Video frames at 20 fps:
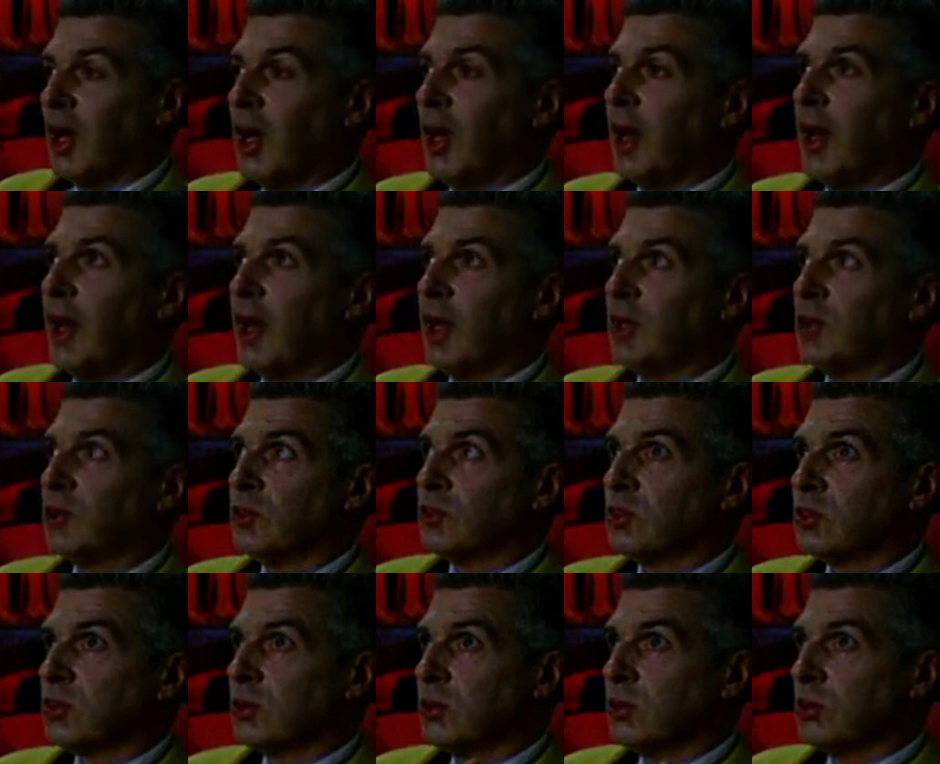And,
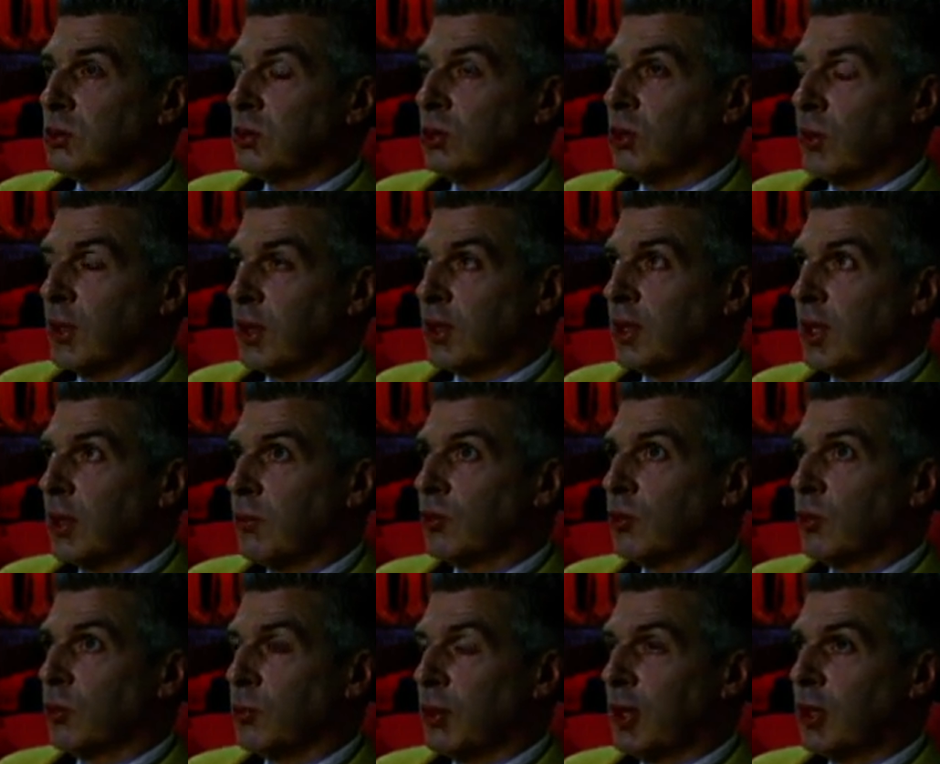you know, I came
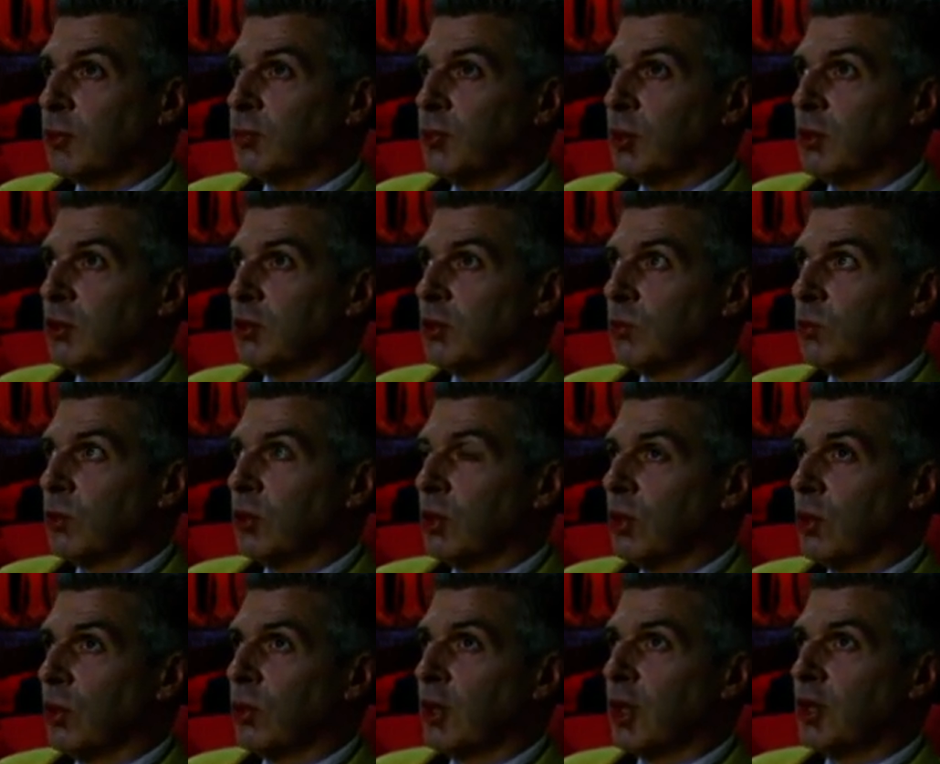through the punk period when the
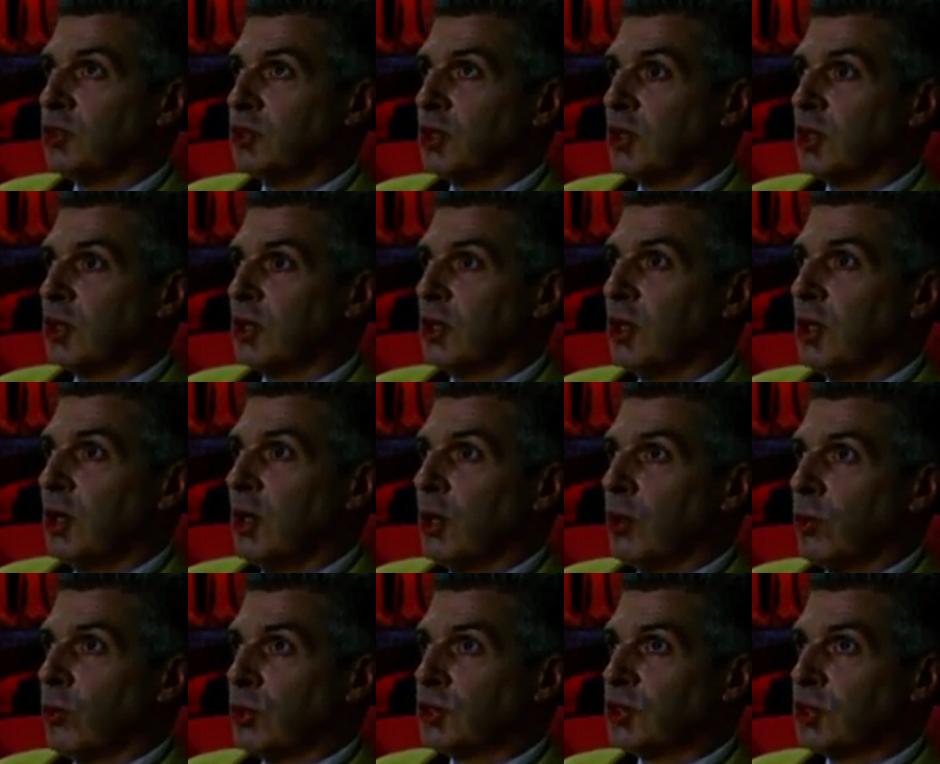whole idea
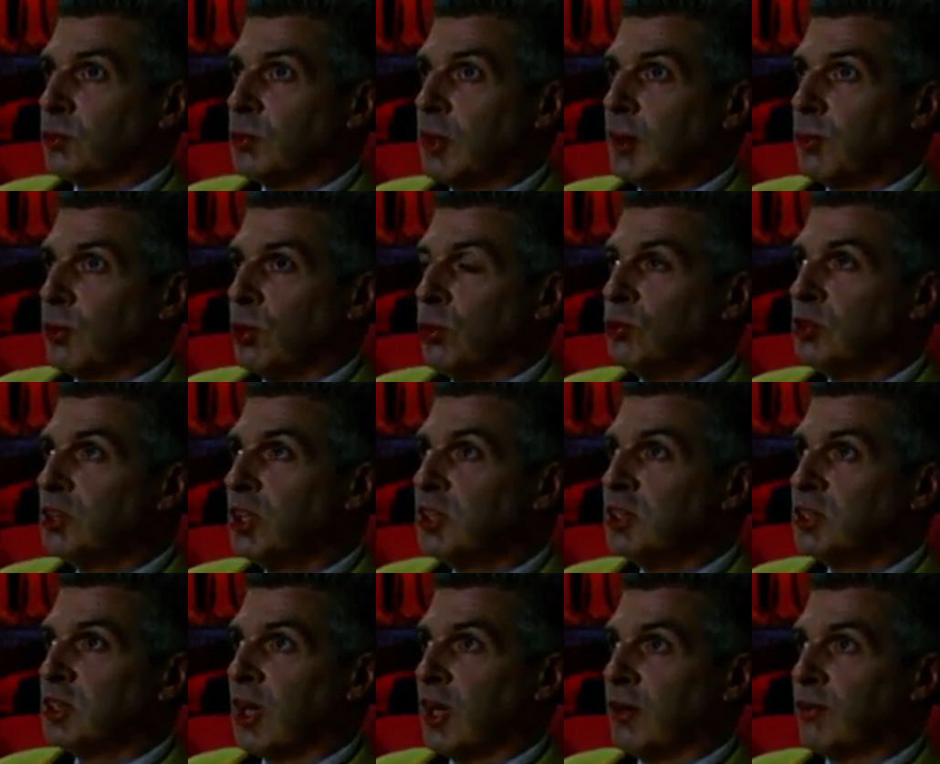was that people who
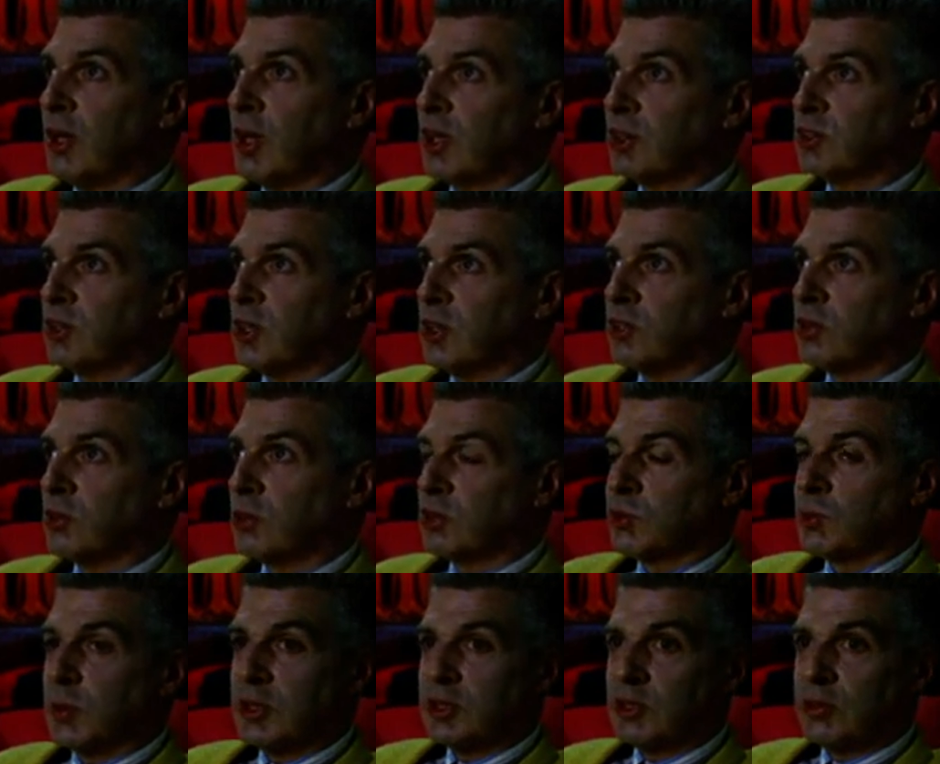didn't have access to
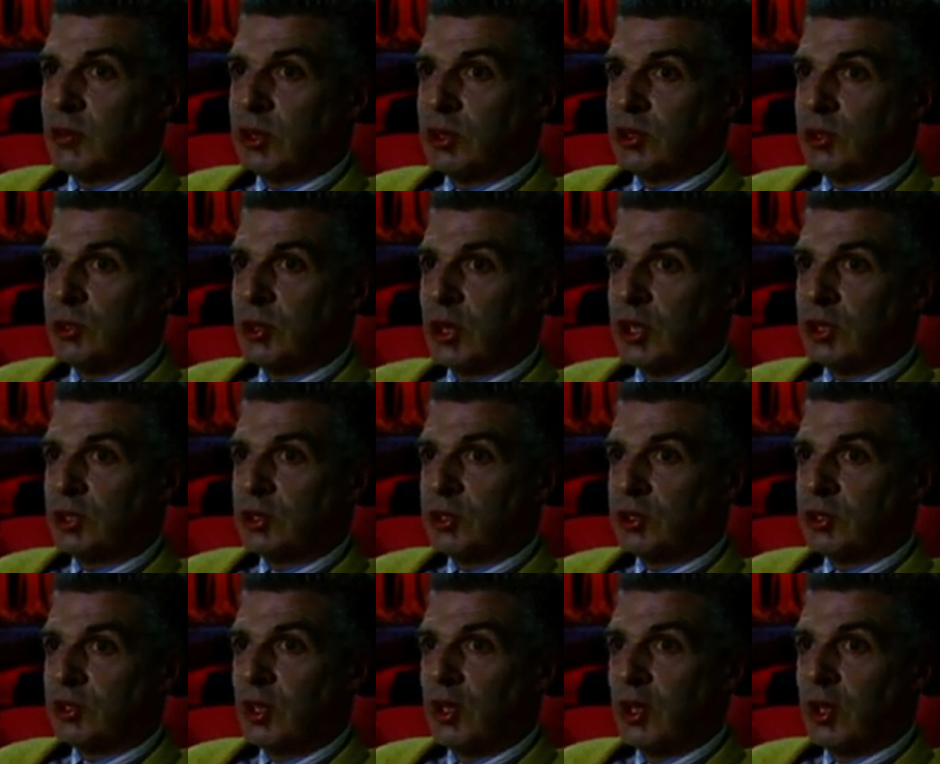expensive
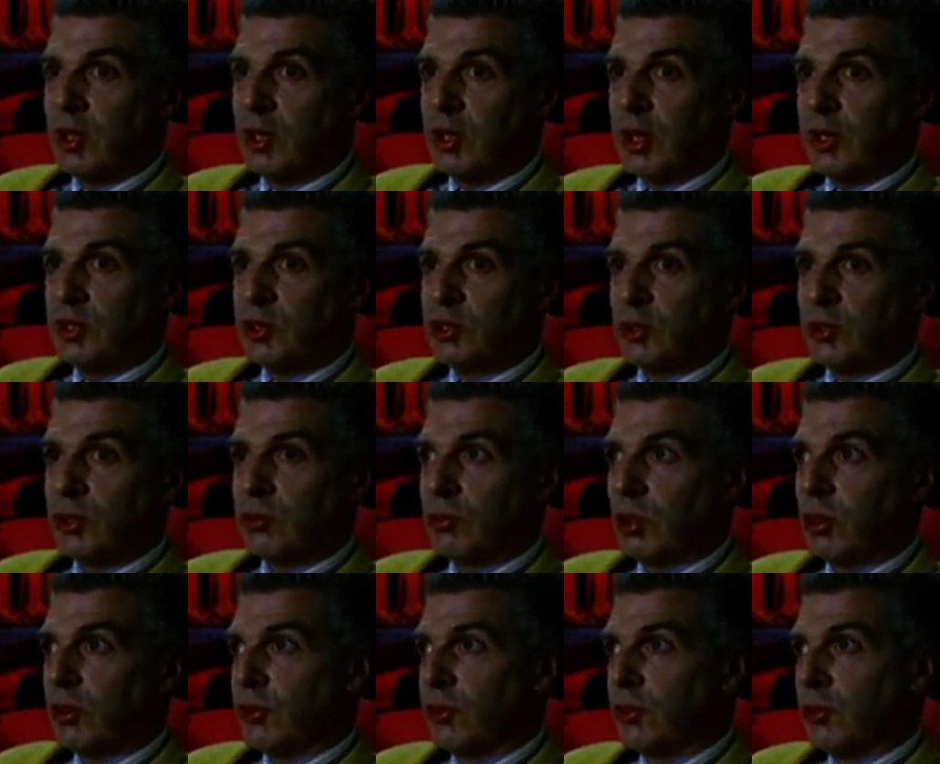educations, like Johnny
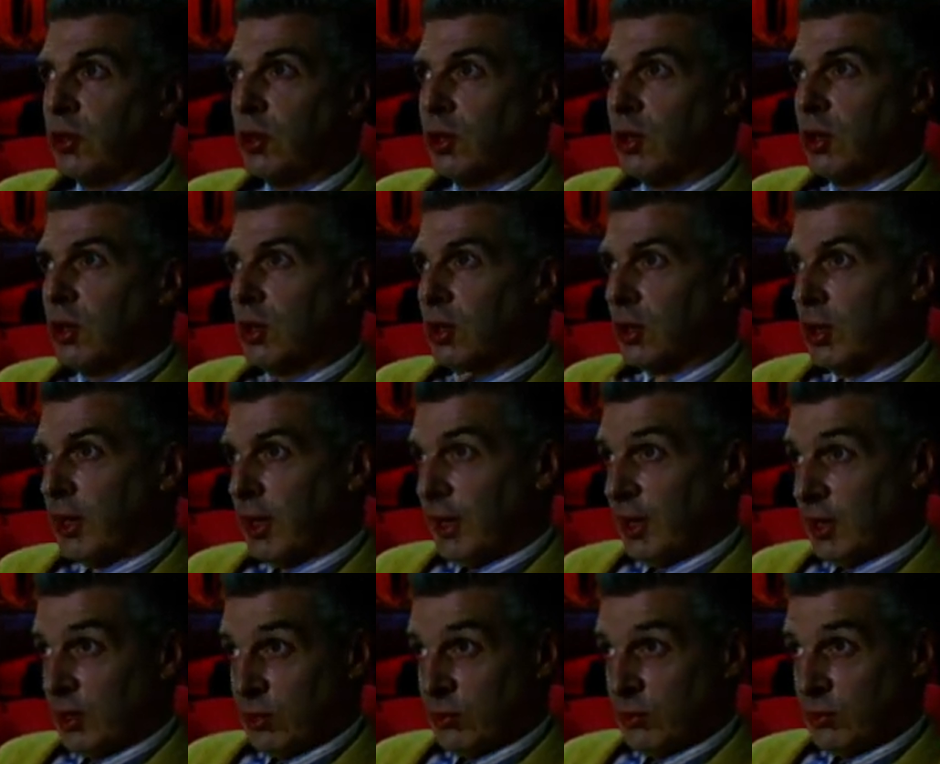Rotten,
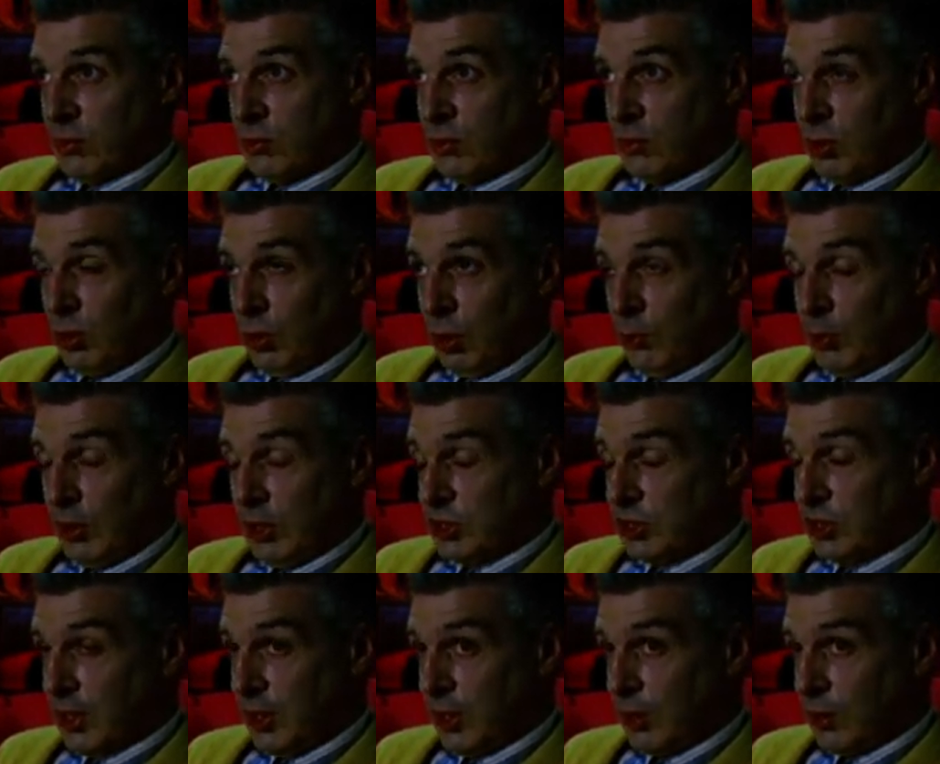like, you know, Pete
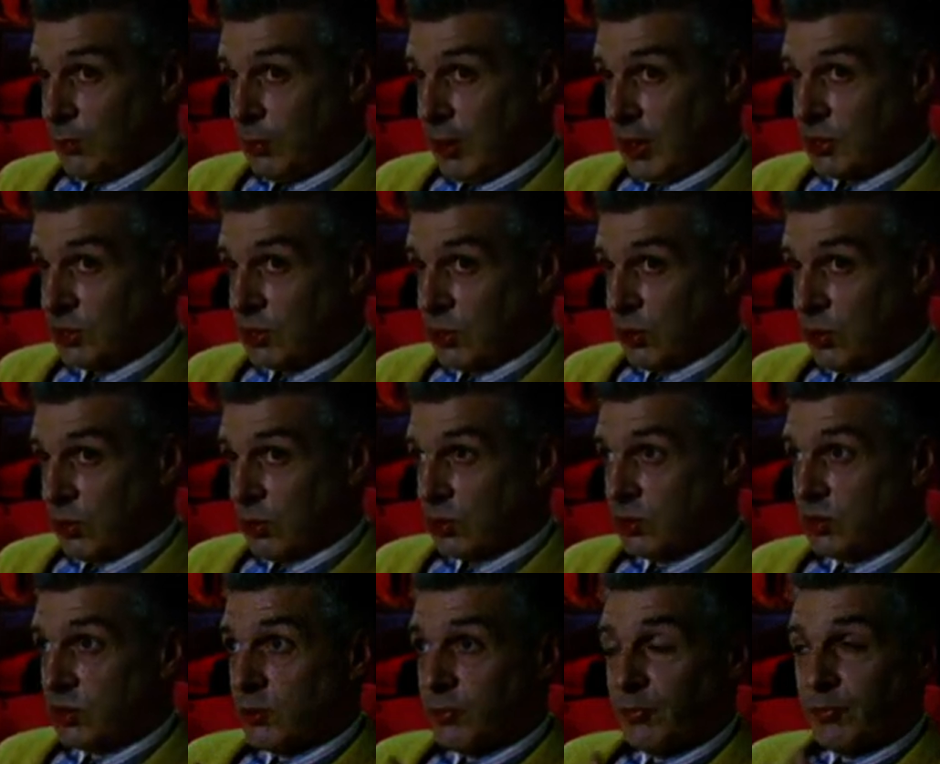Shelley or
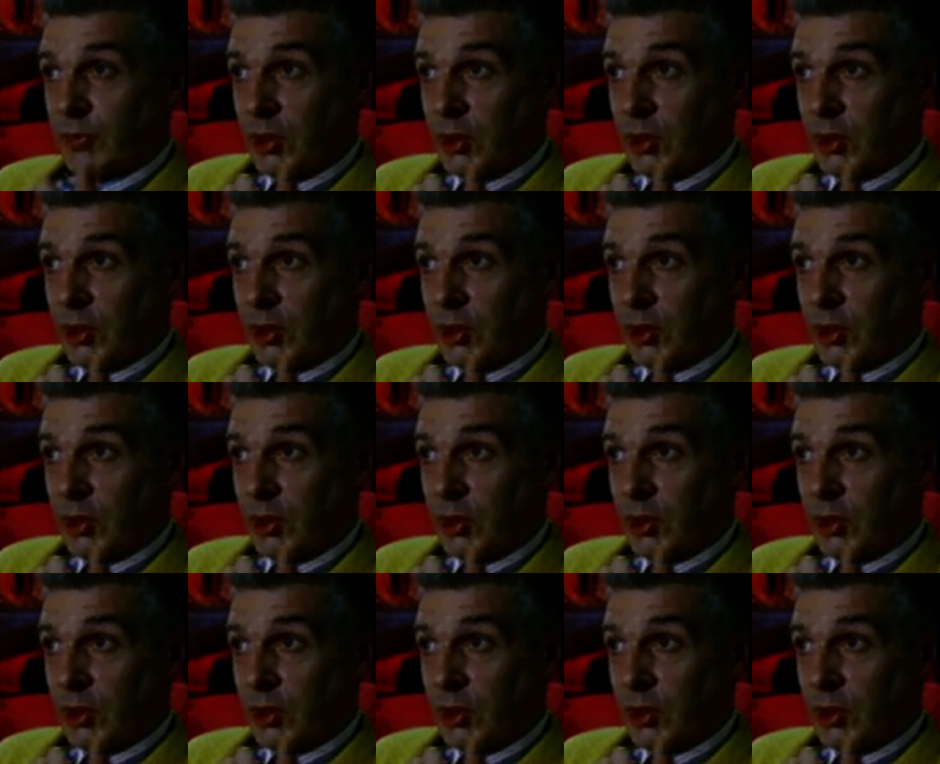Buzzcocks,